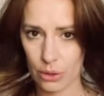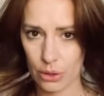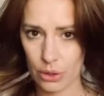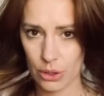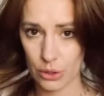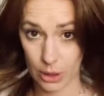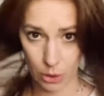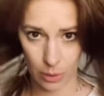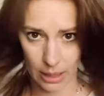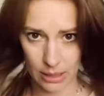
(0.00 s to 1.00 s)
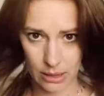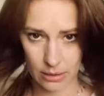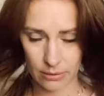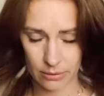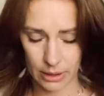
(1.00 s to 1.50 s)
to do it twice,
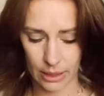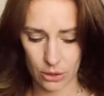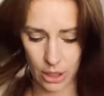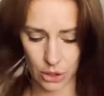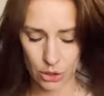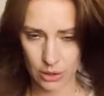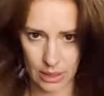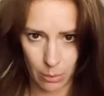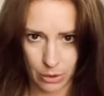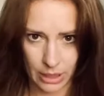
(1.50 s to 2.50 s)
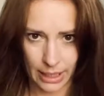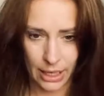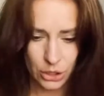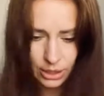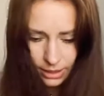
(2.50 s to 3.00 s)
okay, at two separate
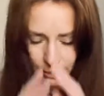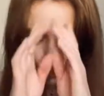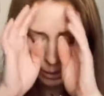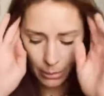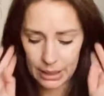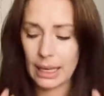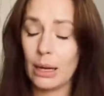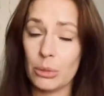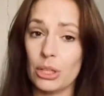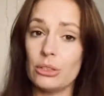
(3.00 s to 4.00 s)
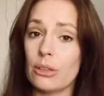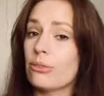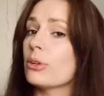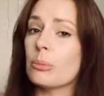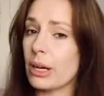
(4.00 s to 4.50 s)
occasions. But now I'm going to do a
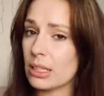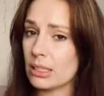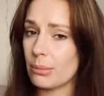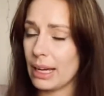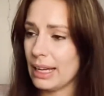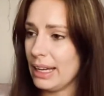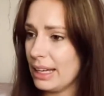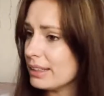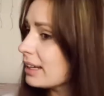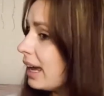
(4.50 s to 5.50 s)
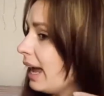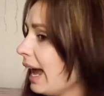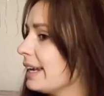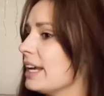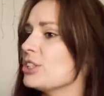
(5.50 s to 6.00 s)
full box on my head, and
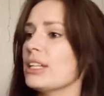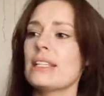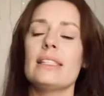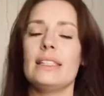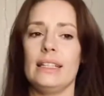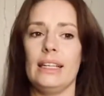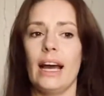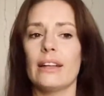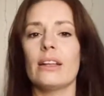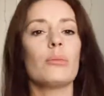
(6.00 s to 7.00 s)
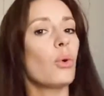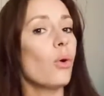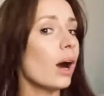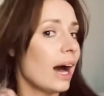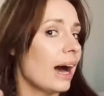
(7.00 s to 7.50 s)
as you can see, I did more
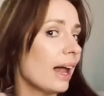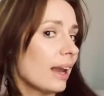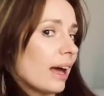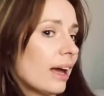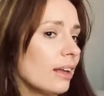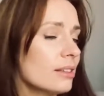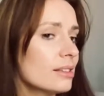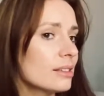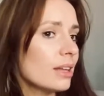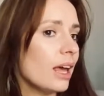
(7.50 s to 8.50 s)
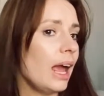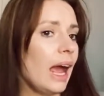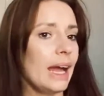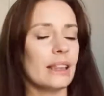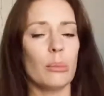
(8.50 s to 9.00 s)
highlights
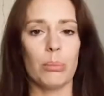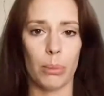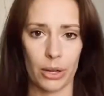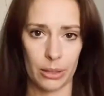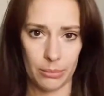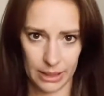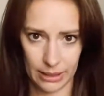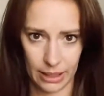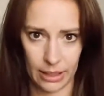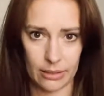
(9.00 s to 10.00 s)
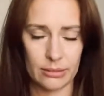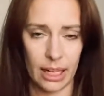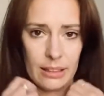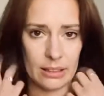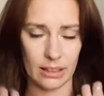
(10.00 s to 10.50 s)
at the bottom here
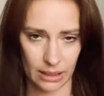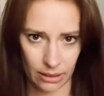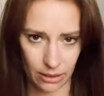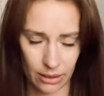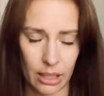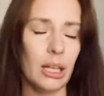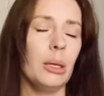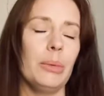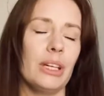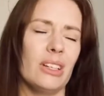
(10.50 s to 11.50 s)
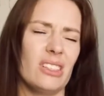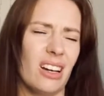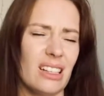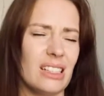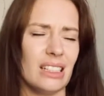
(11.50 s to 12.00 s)
underneath, because
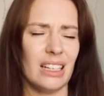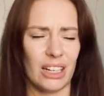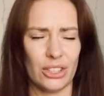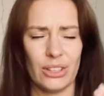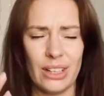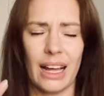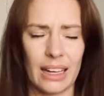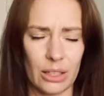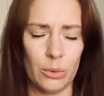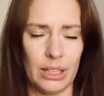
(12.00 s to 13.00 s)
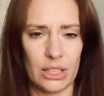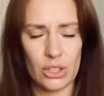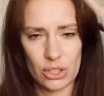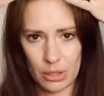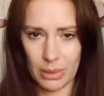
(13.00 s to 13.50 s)
honestly I don't like it when there's
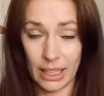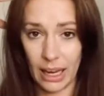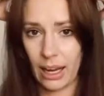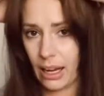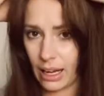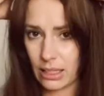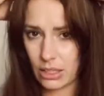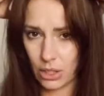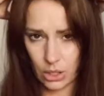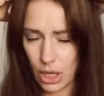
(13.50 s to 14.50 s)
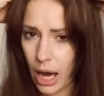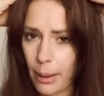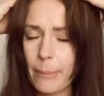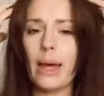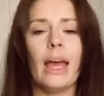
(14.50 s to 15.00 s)
too many highlights on top
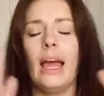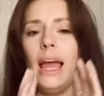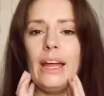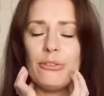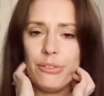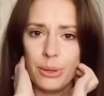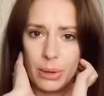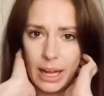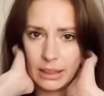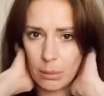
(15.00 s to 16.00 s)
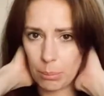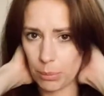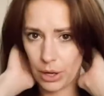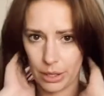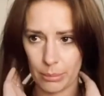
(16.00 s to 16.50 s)
and fewer at the
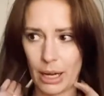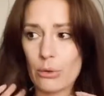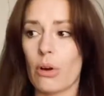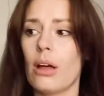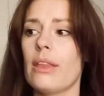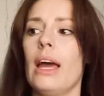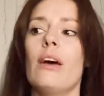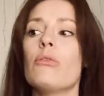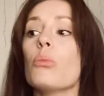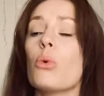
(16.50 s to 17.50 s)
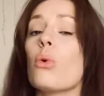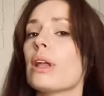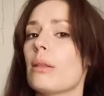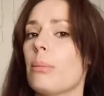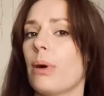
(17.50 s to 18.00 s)
bottom. I'd rather have more at the
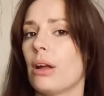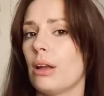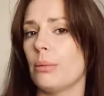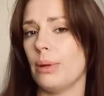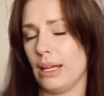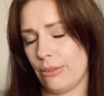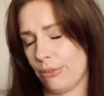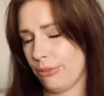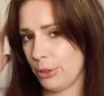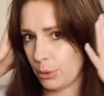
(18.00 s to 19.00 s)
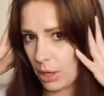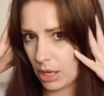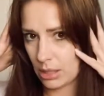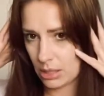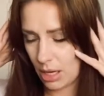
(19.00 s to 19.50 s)
bottom and fewer
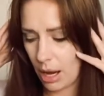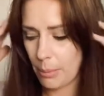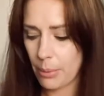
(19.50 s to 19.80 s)
on top.